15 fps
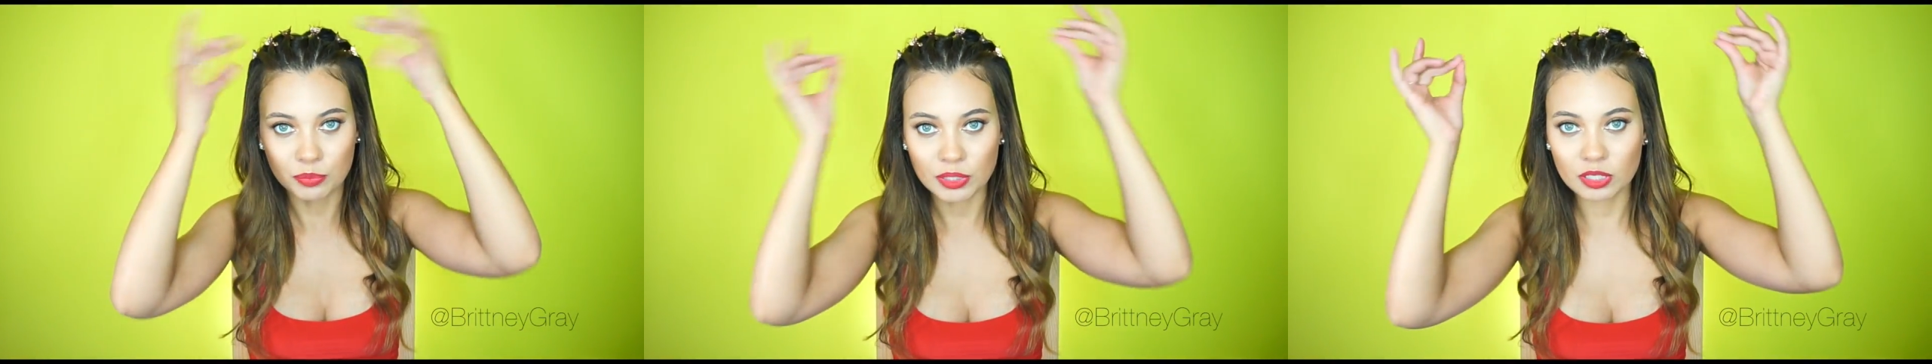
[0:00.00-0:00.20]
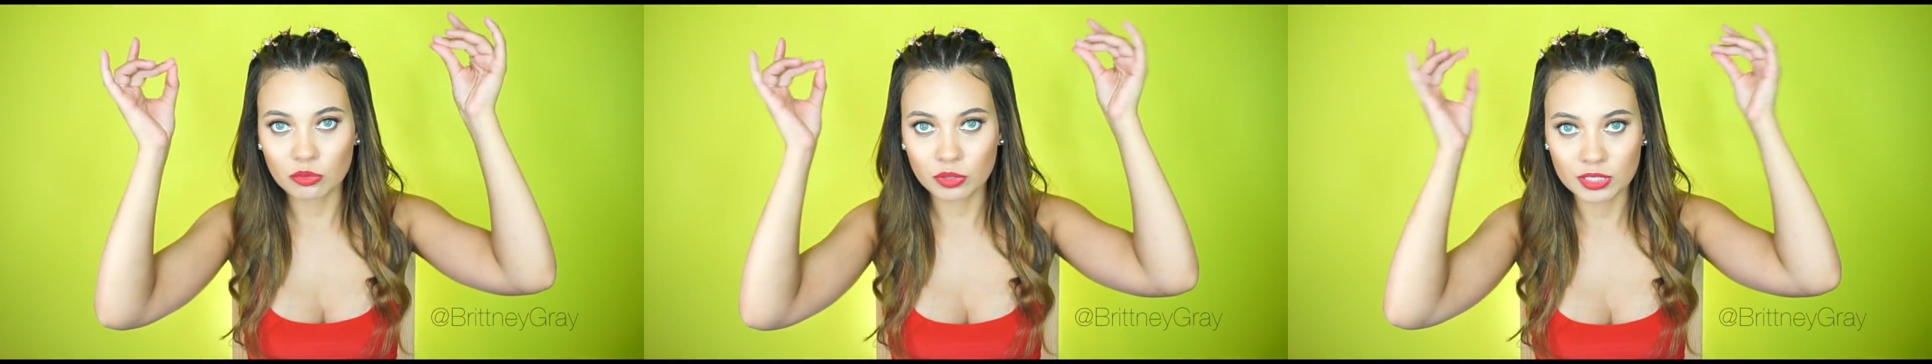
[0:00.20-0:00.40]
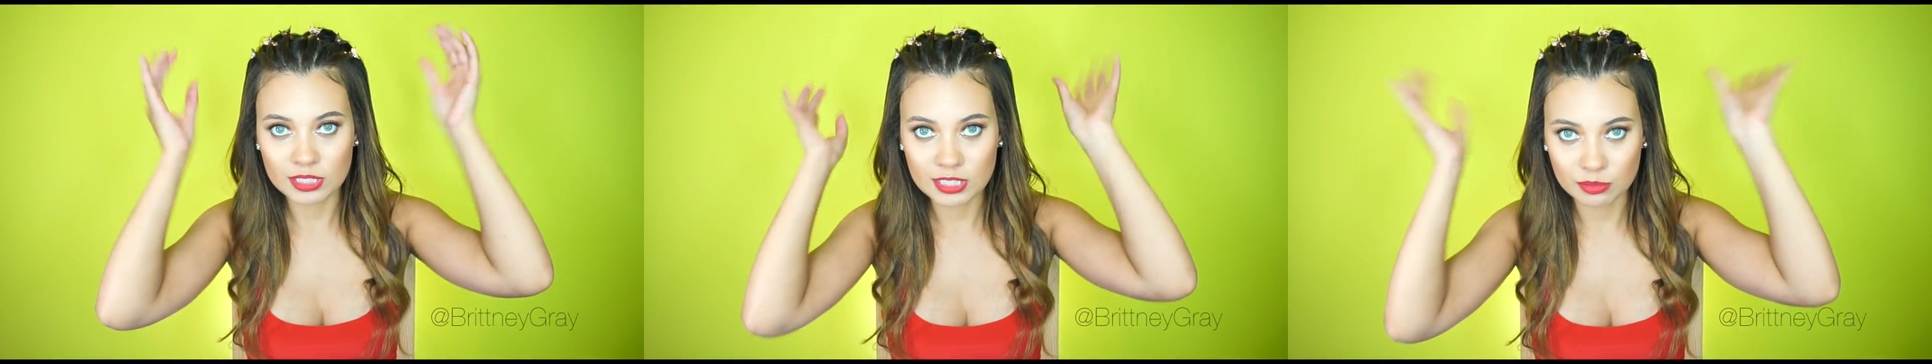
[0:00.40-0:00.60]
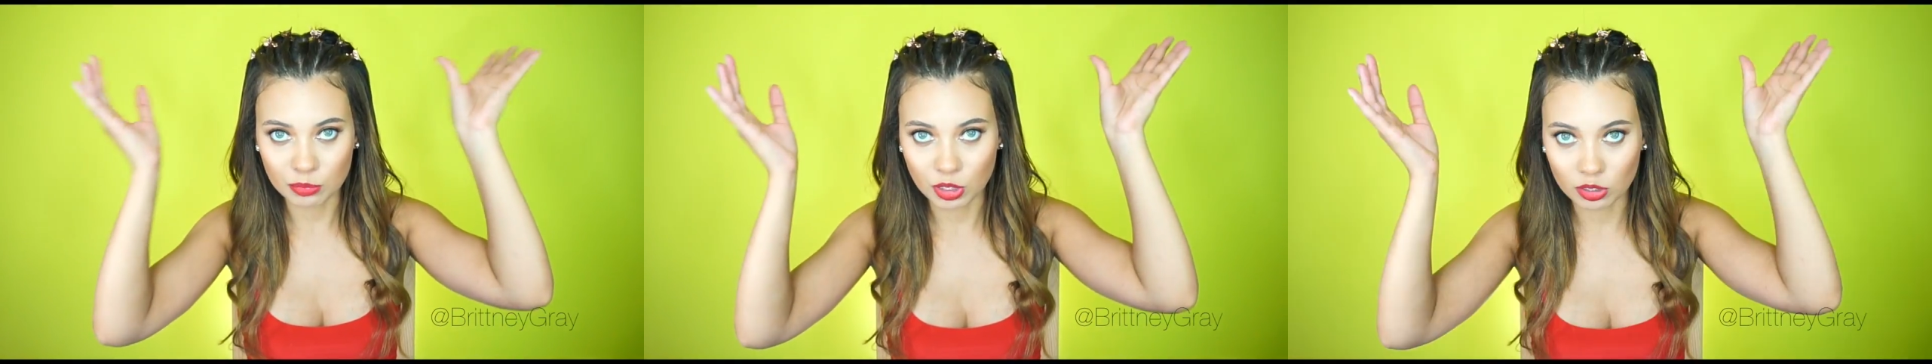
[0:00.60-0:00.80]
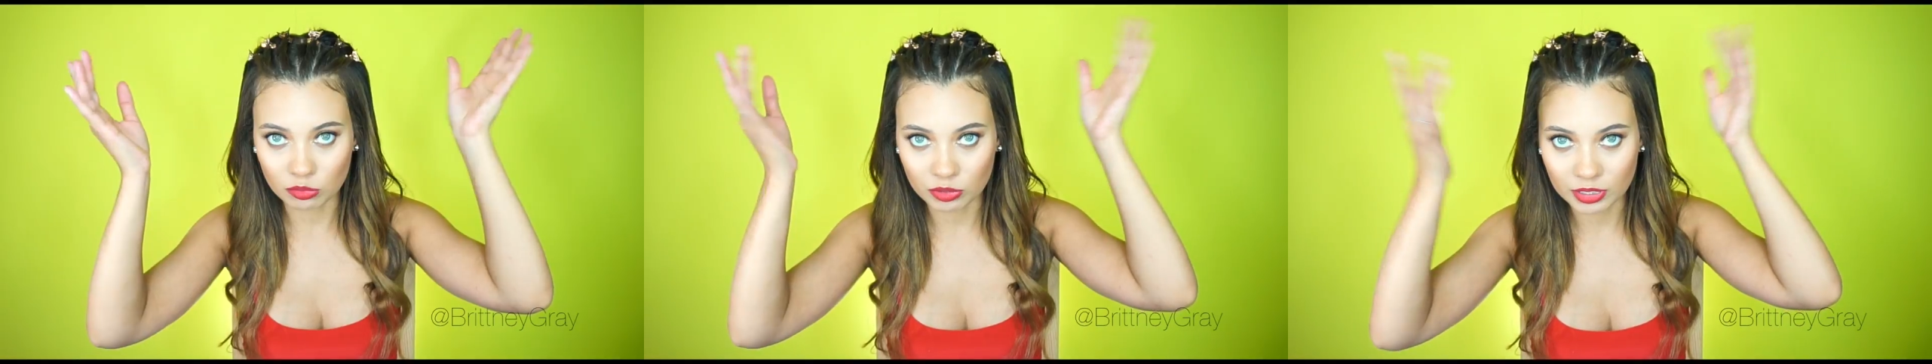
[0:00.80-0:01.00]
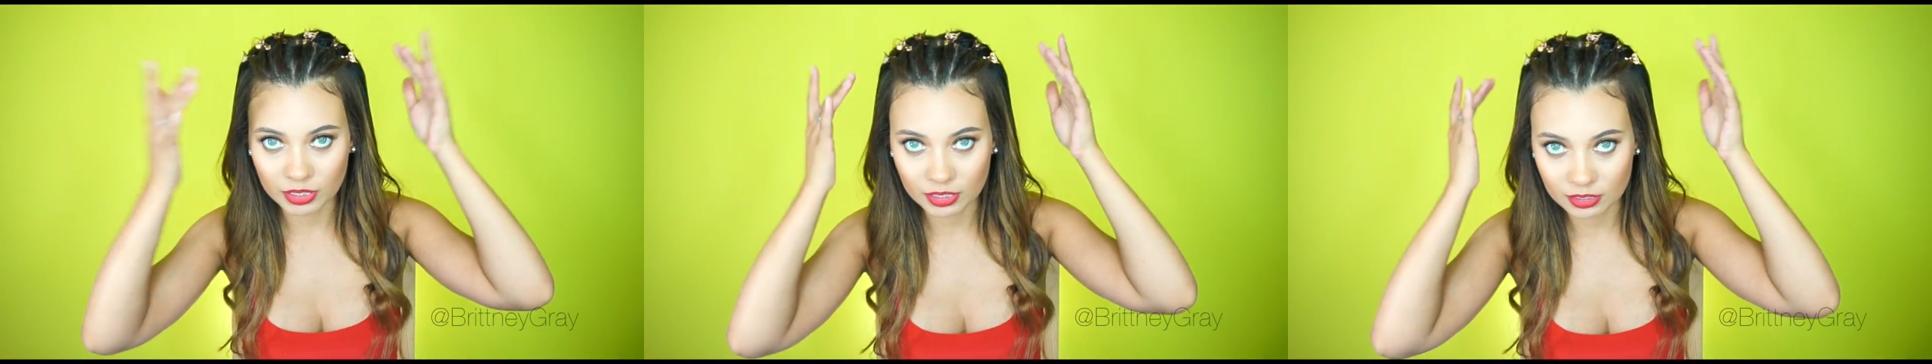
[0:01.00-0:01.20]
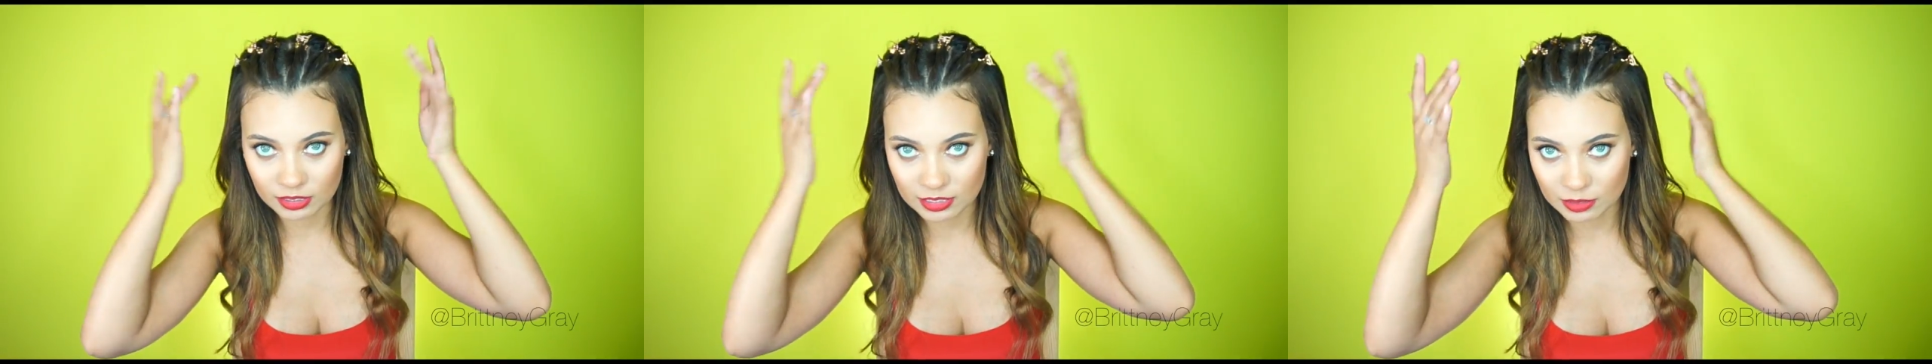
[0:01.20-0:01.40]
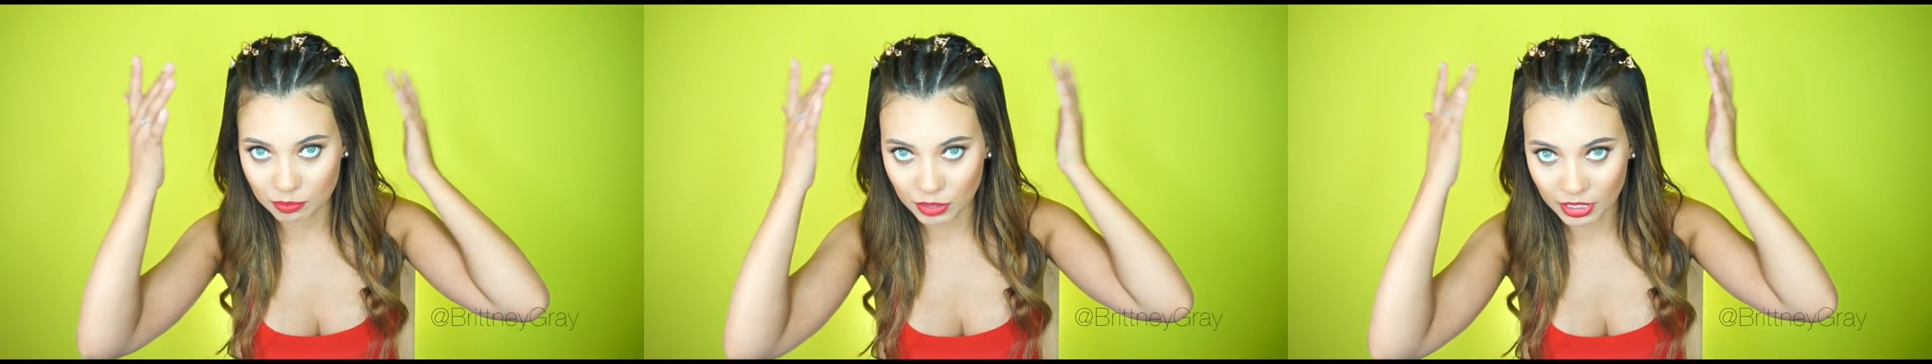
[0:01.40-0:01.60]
big ones, small ones.